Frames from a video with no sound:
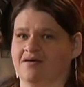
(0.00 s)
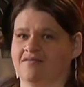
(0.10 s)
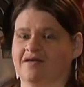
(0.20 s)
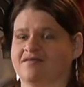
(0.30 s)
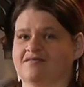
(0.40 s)

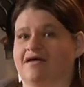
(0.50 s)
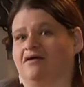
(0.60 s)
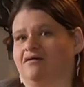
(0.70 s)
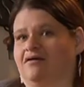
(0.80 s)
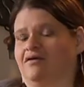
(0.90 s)
then it's like
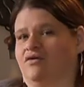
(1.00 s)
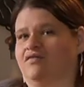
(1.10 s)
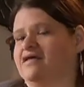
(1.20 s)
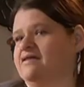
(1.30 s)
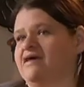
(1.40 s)

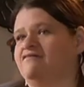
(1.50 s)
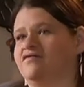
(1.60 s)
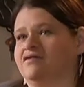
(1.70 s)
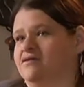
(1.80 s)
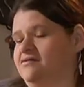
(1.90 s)
they
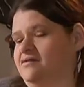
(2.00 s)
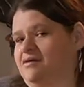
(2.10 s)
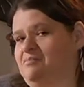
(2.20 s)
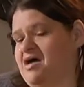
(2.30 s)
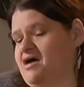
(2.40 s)
leave
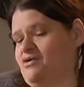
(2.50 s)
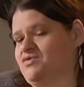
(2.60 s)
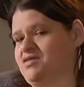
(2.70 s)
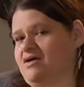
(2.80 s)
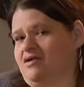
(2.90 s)
my
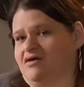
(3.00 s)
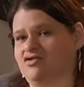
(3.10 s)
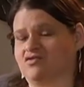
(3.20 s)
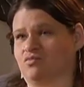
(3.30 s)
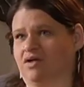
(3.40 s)
house and I
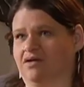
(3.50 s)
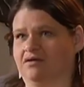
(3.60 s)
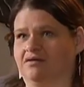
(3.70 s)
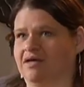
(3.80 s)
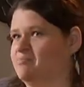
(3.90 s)
just
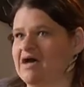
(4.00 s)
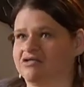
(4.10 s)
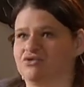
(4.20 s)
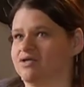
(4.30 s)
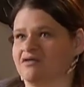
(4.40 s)
want to get
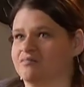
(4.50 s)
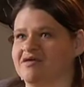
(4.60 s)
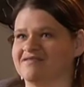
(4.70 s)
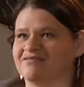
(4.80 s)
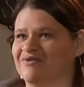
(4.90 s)
back to another
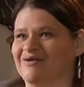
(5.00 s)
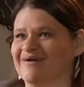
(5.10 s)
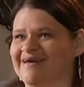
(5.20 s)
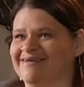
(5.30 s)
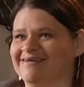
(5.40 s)
piece right
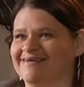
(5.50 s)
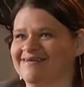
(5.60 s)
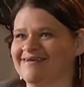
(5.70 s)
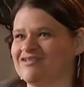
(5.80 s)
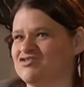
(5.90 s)
away.
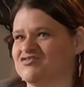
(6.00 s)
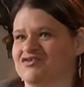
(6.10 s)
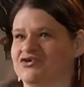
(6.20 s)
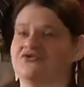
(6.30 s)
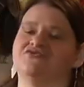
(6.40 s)
It just
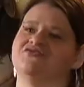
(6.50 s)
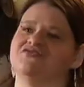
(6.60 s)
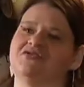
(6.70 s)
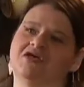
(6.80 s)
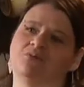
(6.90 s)

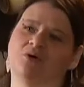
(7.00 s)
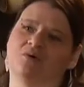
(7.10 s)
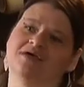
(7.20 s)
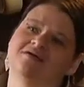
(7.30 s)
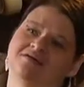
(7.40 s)
encourages you to keep going.